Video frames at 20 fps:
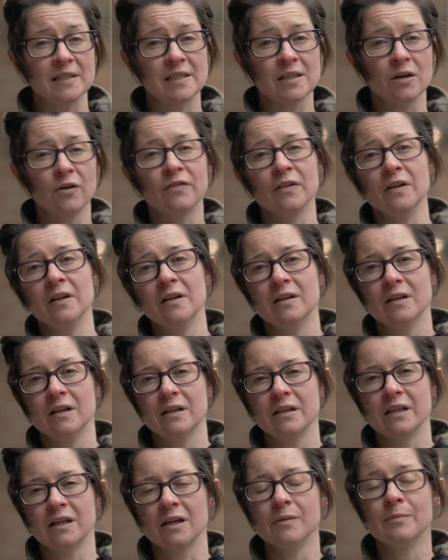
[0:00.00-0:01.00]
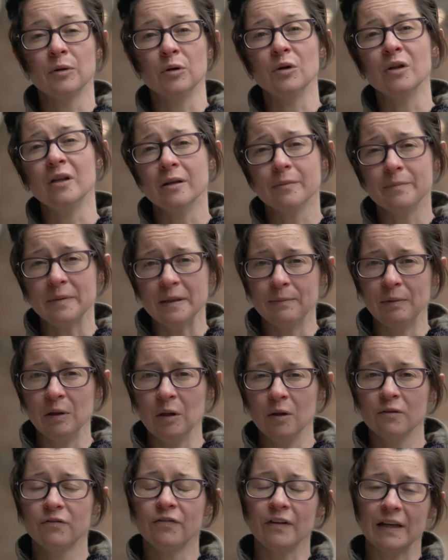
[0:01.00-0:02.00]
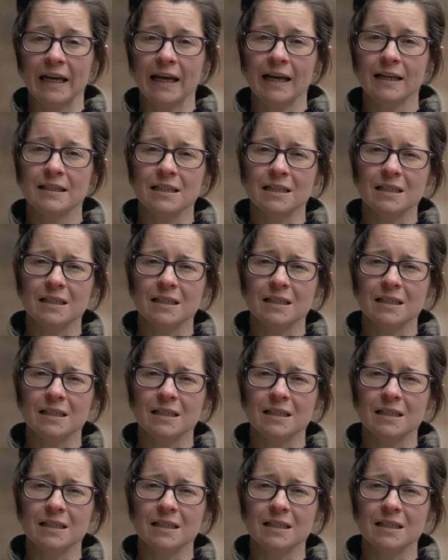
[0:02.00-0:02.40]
is often the component that people forget,